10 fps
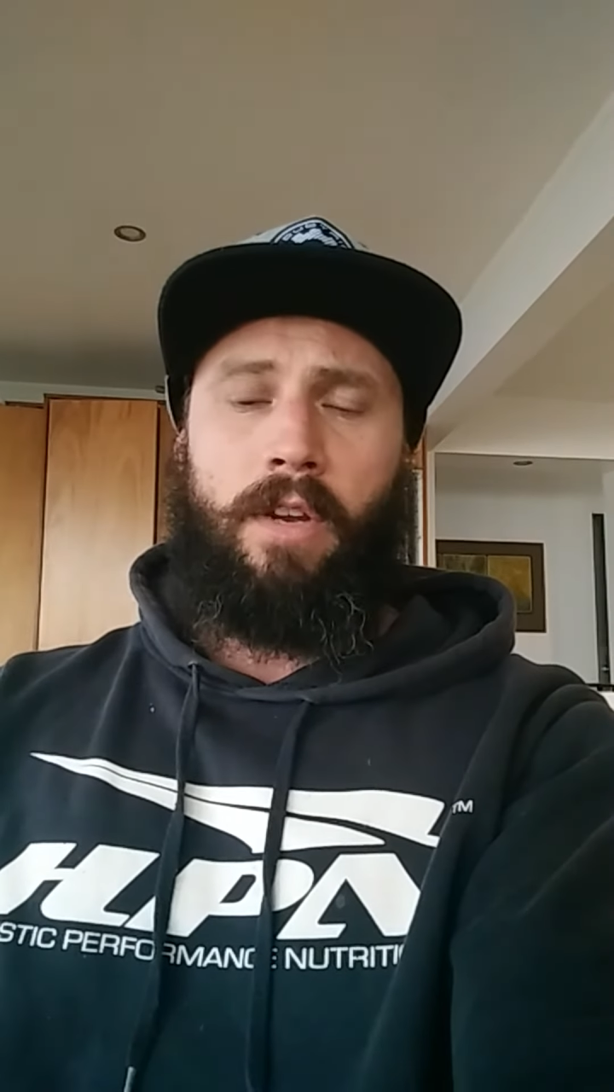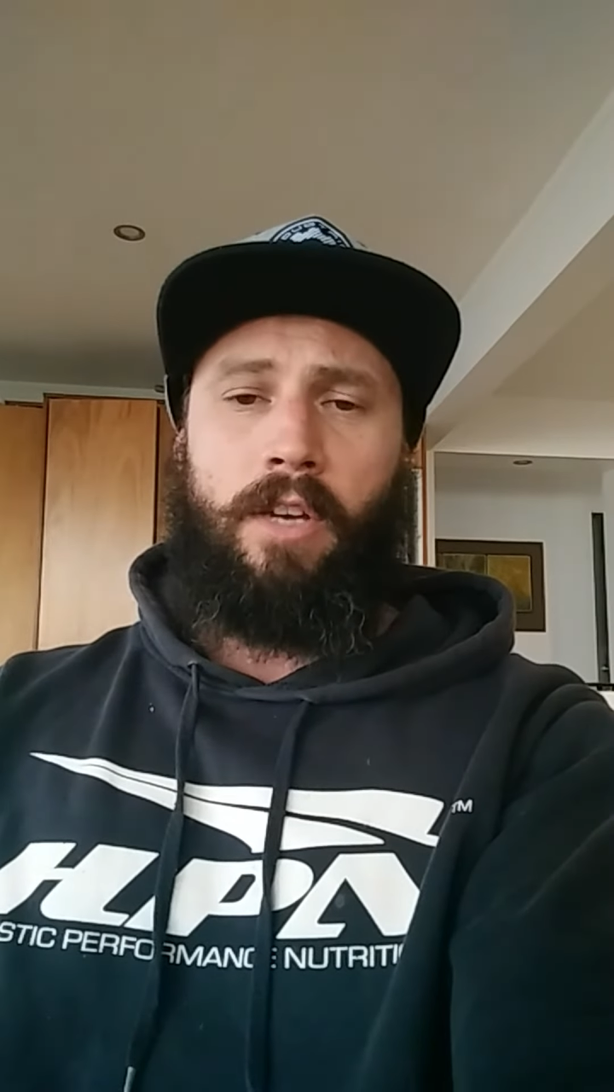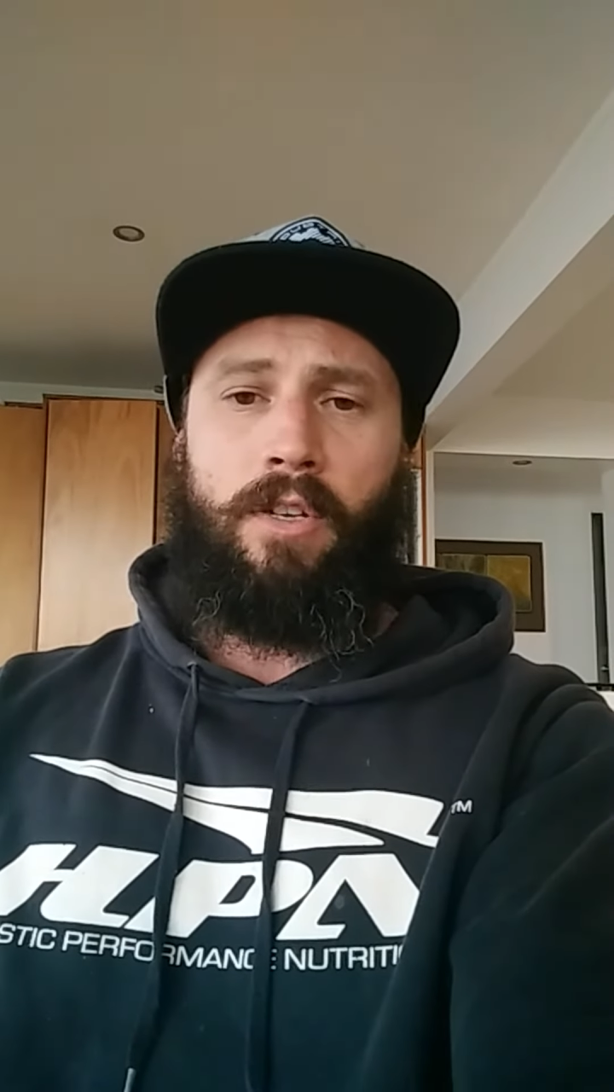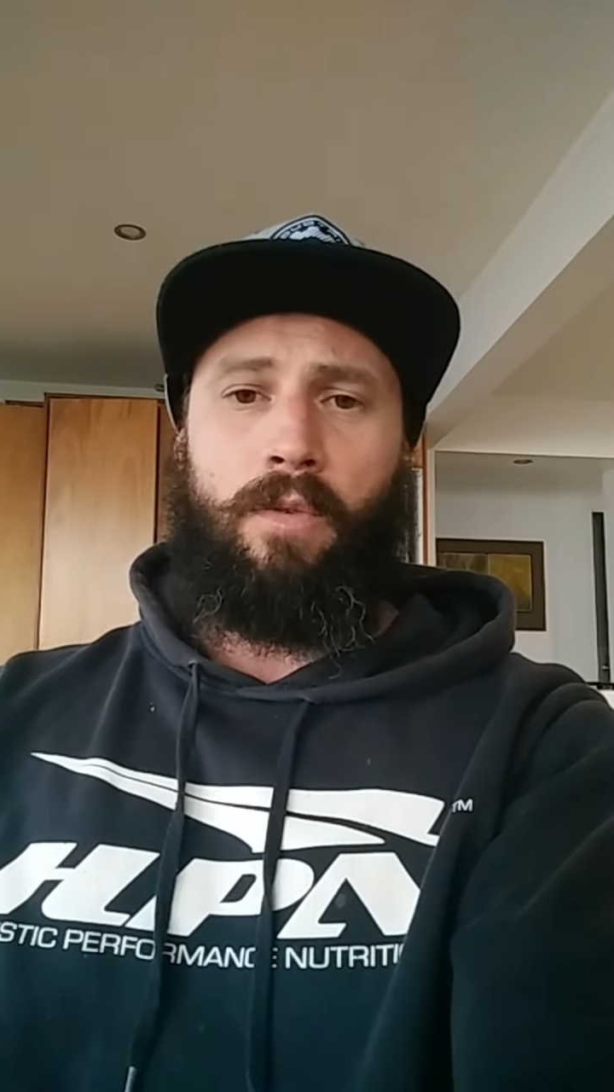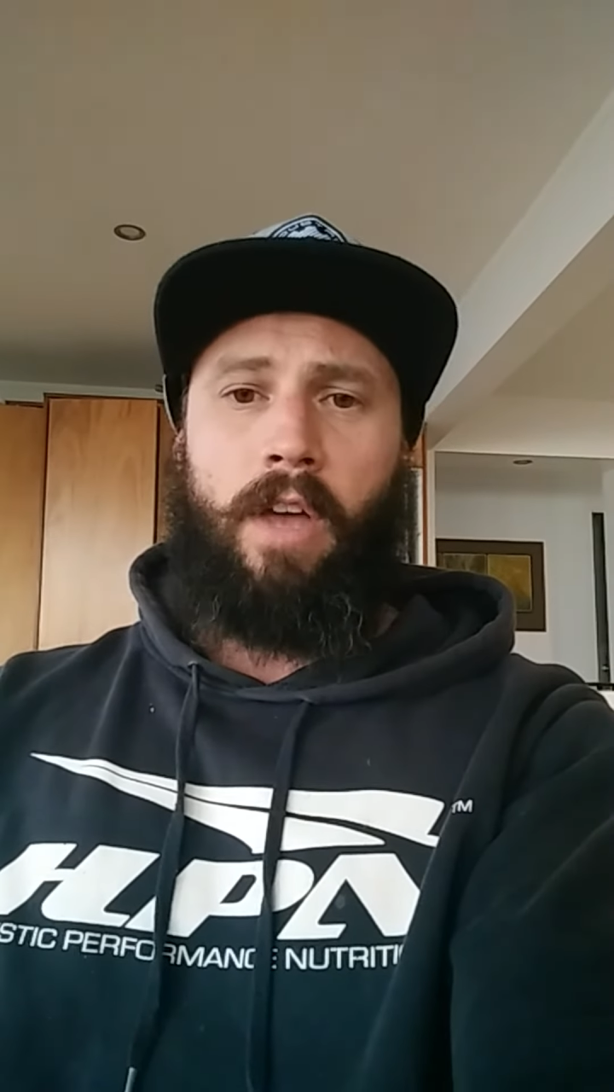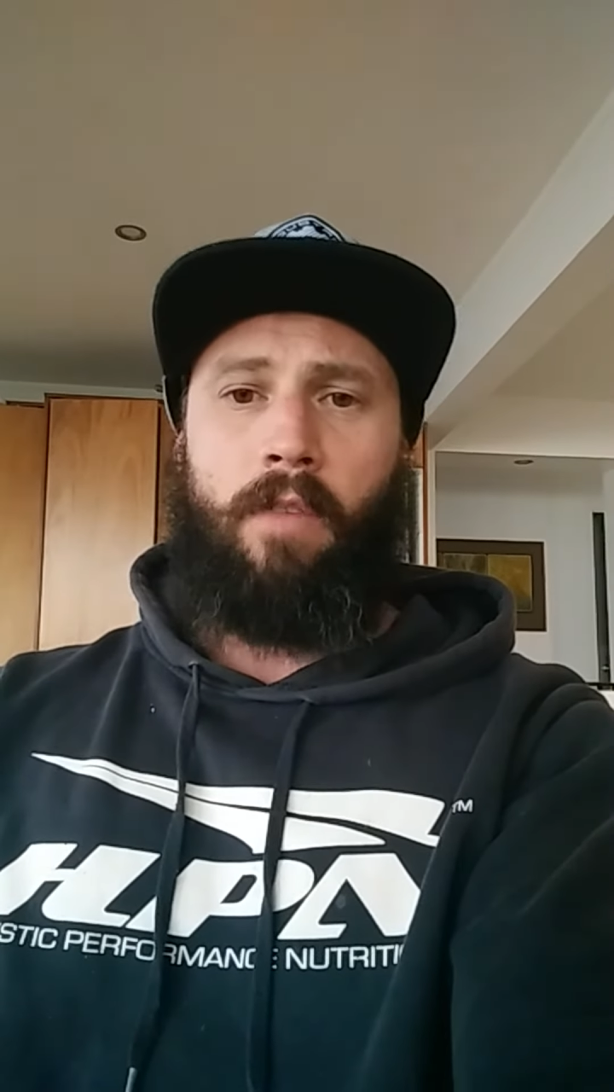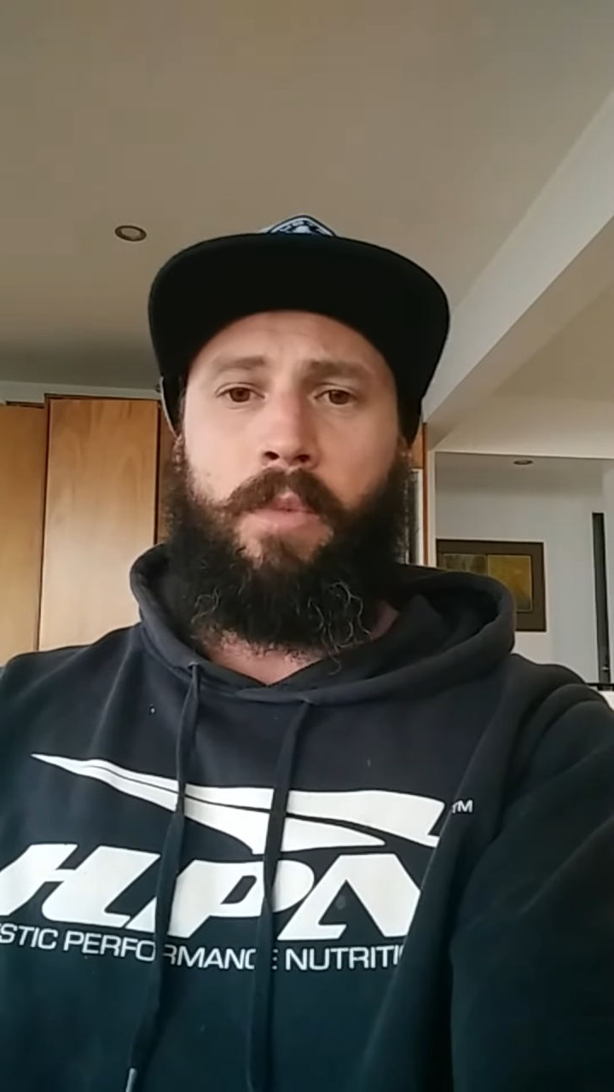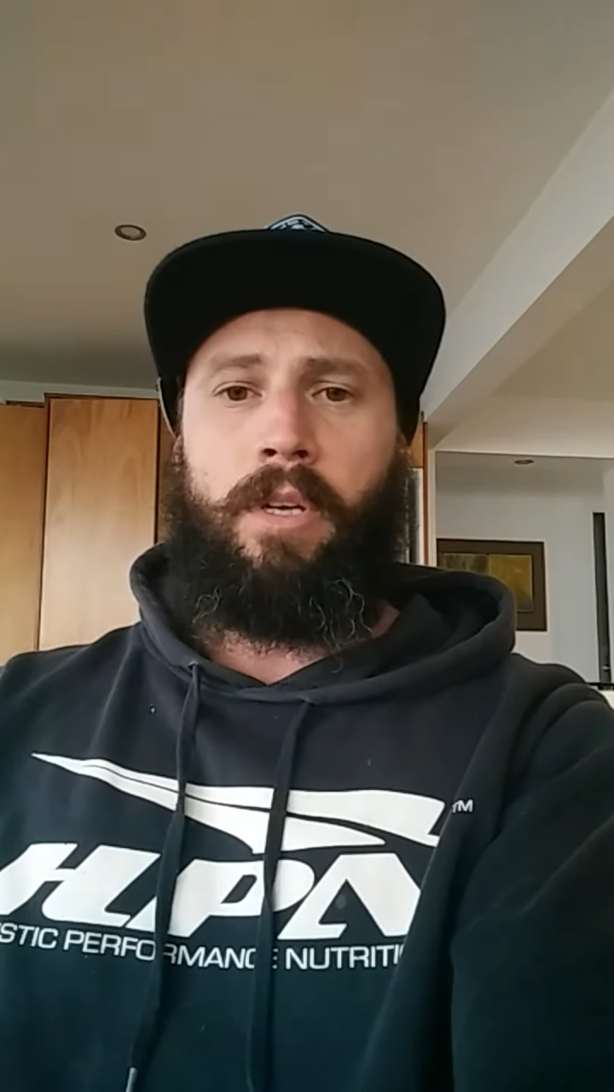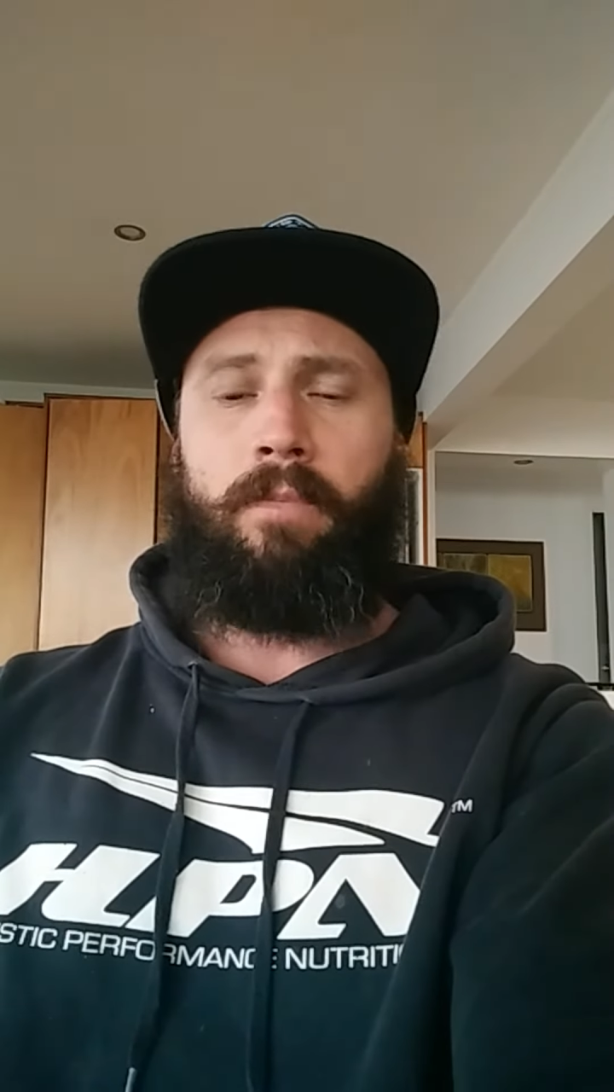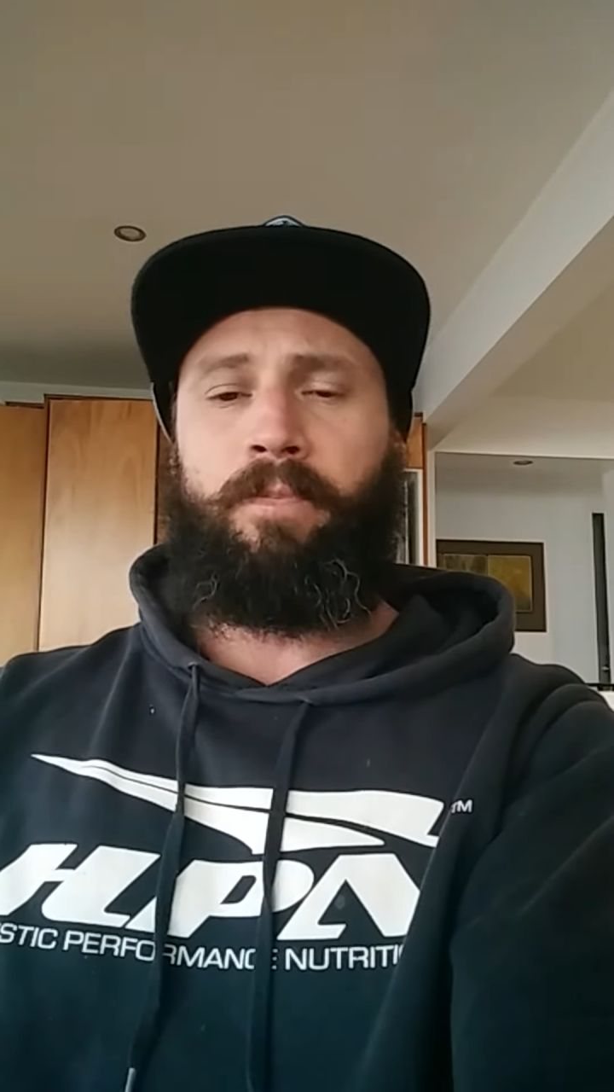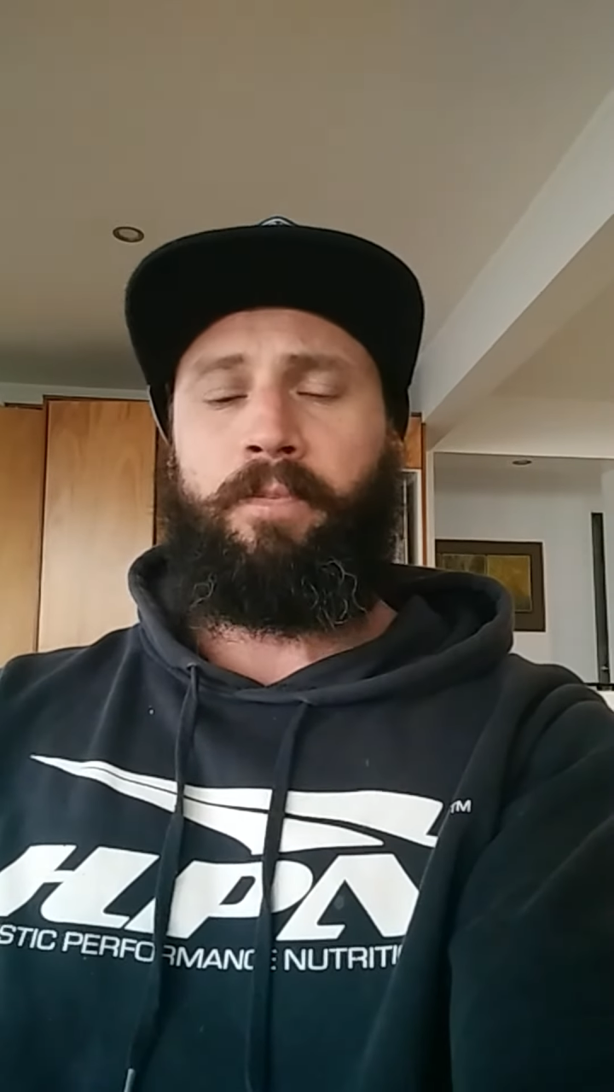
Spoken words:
national government.